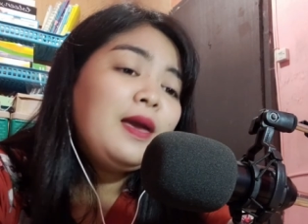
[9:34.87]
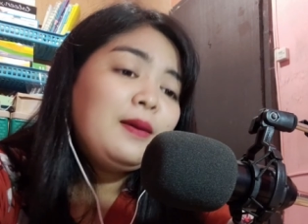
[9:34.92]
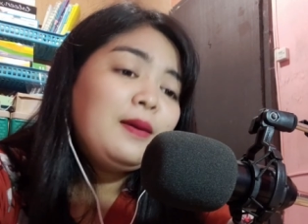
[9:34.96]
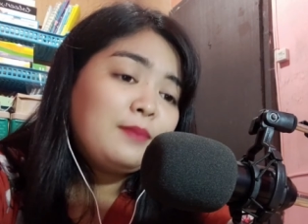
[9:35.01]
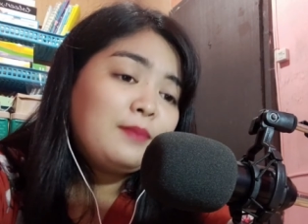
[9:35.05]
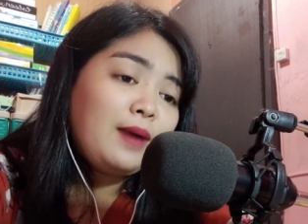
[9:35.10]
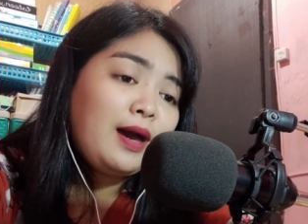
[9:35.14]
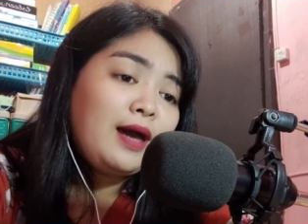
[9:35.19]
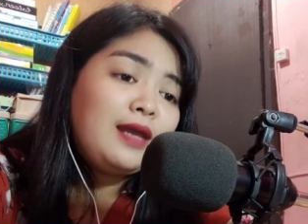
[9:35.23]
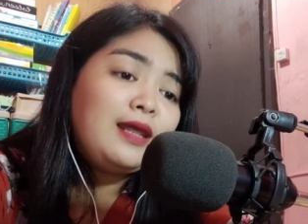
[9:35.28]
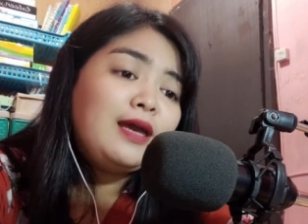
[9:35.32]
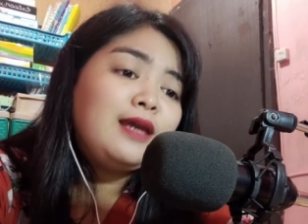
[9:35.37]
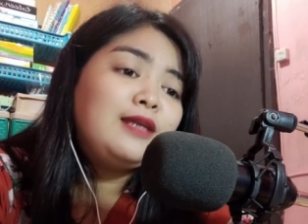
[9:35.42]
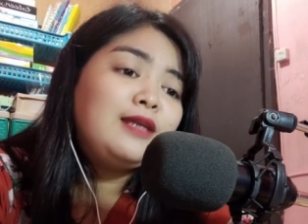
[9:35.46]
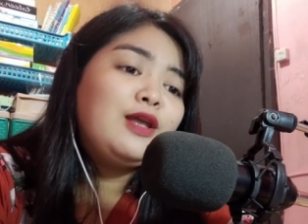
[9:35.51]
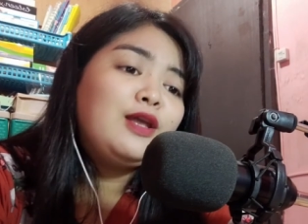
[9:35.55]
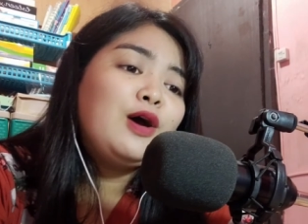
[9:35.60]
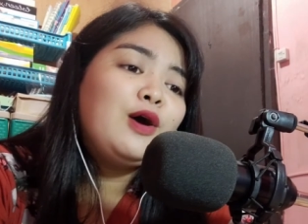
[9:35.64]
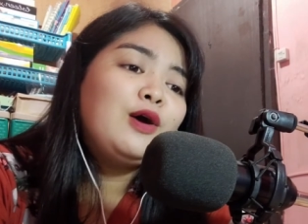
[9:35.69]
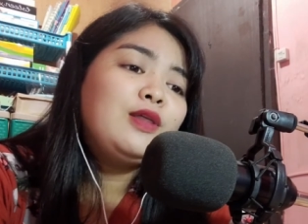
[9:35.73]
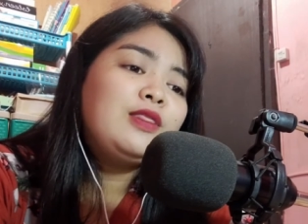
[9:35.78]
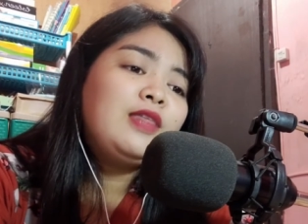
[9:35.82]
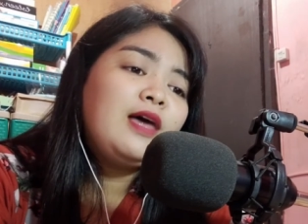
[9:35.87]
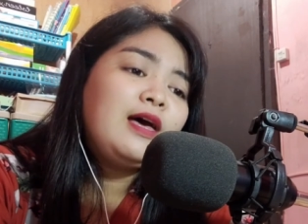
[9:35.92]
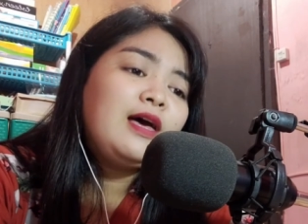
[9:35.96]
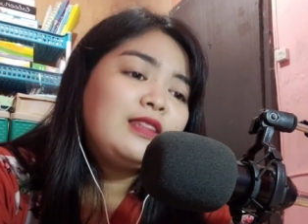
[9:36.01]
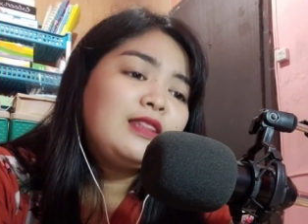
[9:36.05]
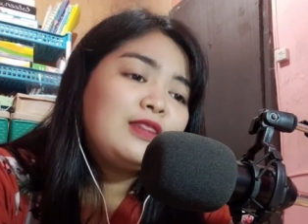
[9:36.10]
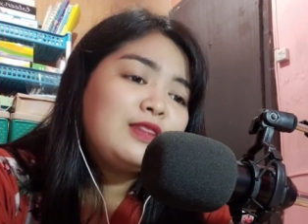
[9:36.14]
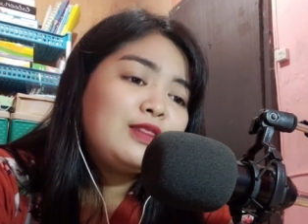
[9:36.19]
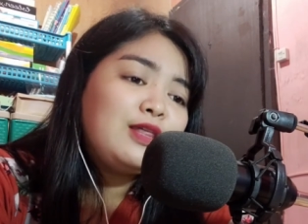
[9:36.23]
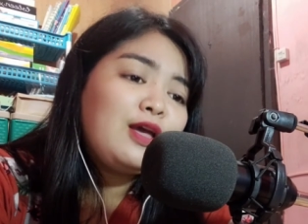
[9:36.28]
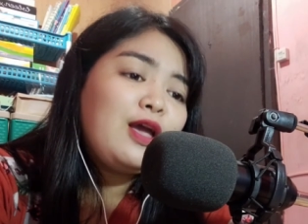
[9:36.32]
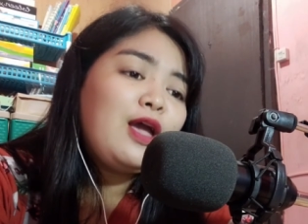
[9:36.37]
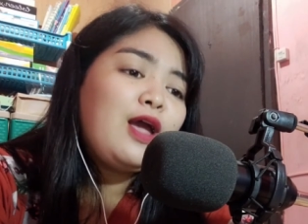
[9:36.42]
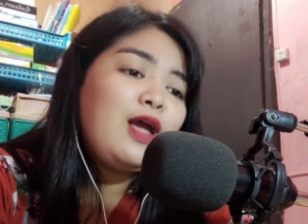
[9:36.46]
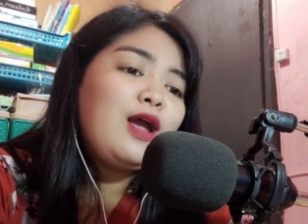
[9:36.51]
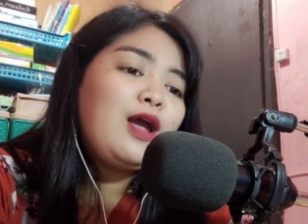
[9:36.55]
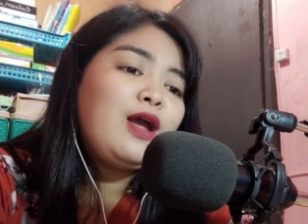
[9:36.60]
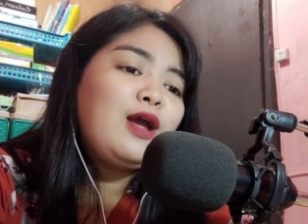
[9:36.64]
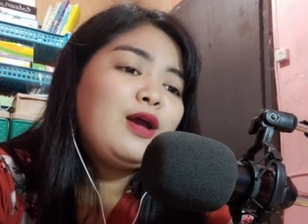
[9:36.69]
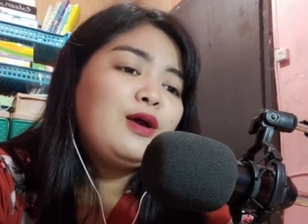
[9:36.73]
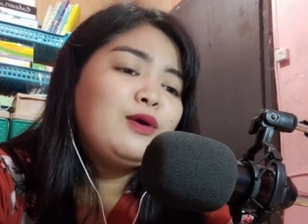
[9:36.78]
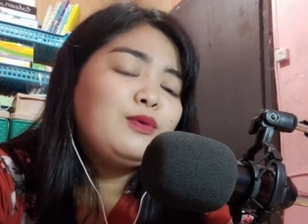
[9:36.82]
but I know that
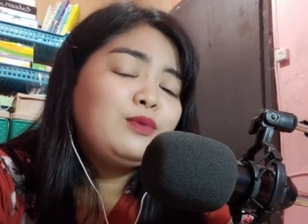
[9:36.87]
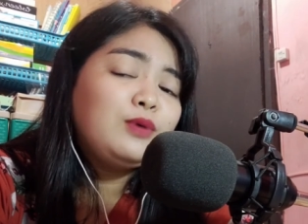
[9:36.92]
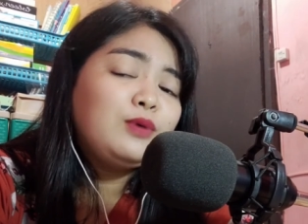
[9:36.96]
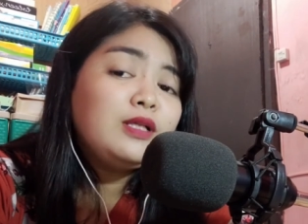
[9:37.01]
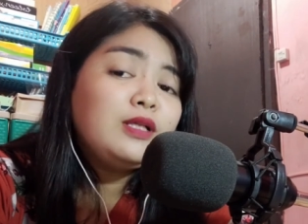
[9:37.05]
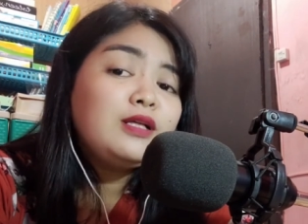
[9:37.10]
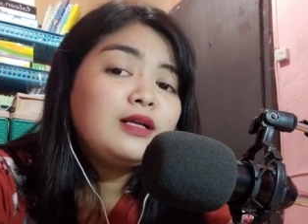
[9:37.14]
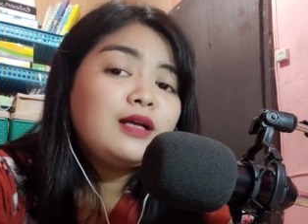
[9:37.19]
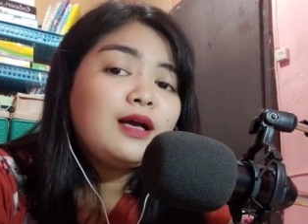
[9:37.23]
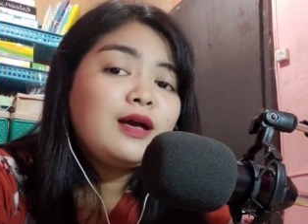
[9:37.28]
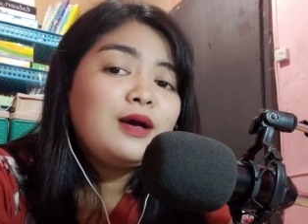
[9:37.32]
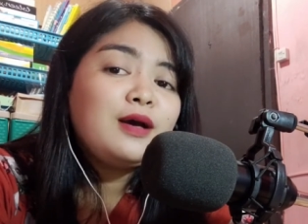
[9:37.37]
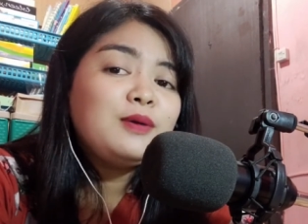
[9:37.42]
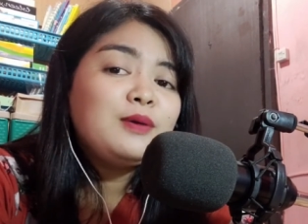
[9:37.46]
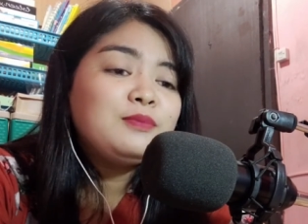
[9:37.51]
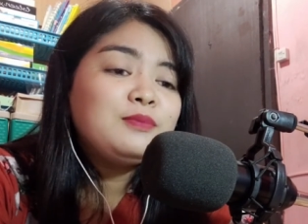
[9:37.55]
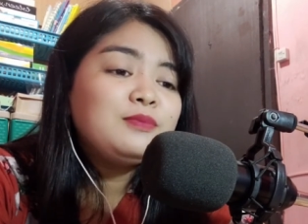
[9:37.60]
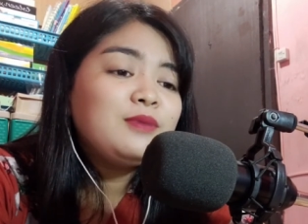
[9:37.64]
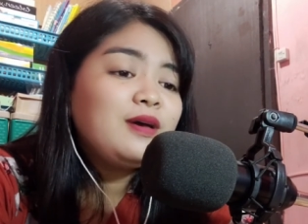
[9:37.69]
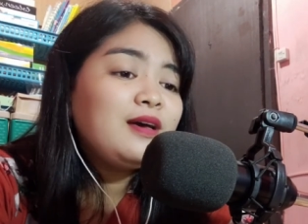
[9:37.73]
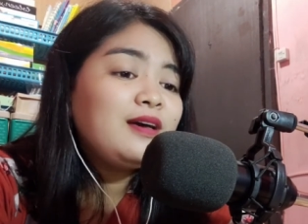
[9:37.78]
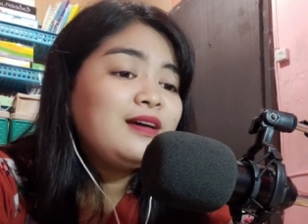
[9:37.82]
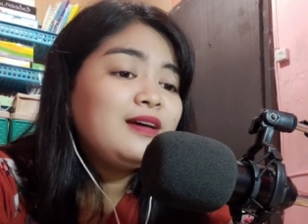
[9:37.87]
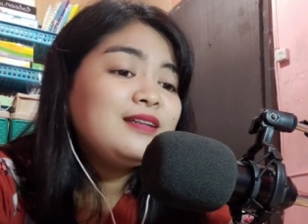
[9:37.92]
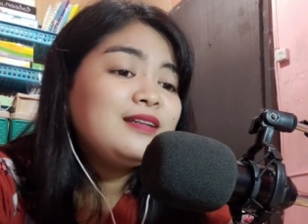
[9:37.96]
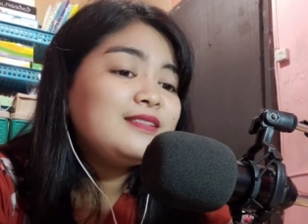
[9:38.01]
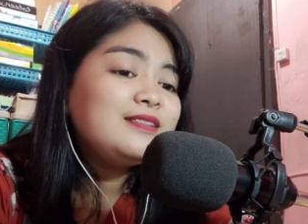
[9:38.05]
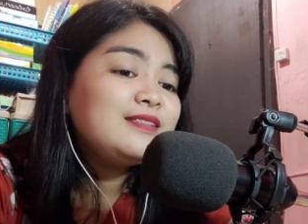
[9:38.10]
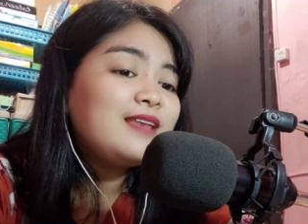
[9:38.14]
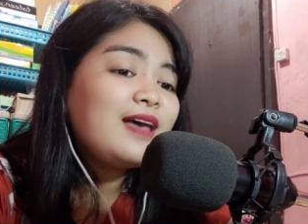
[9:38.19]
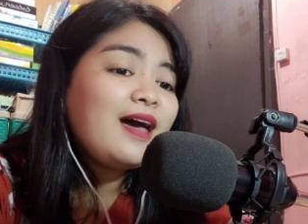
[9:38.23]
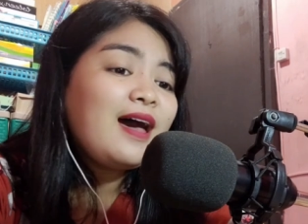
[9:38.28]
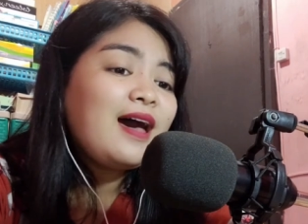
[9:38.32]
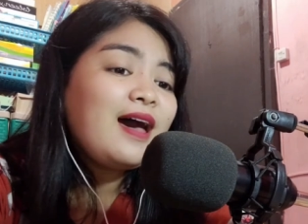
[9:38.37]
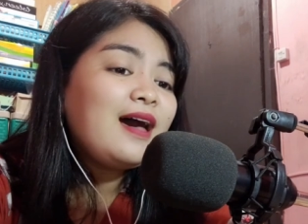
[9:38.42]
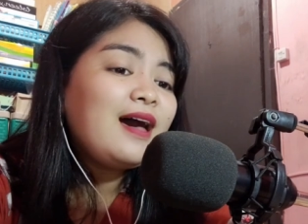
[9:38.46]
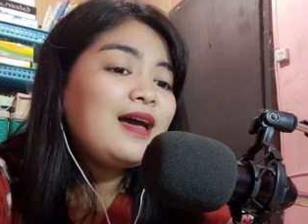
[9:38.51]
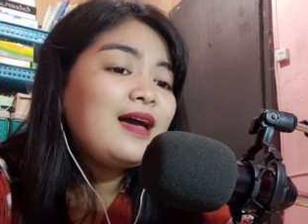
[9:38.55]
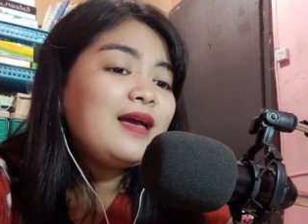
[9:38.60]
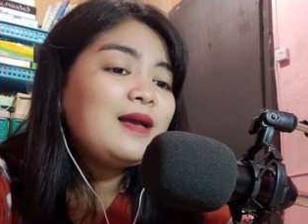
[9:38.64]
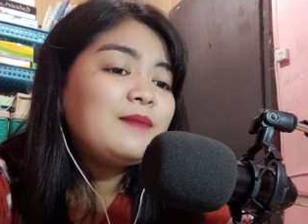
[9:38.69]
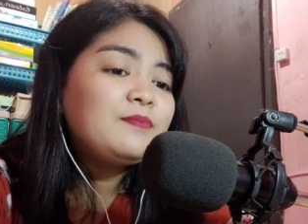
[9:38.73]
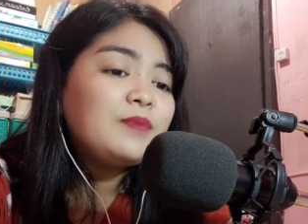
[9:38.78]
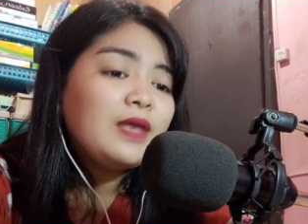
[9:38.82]
there will come a
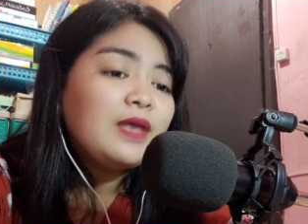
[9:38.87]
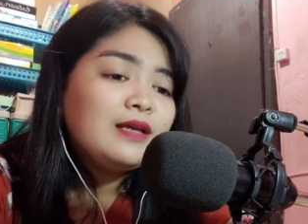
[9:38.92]
time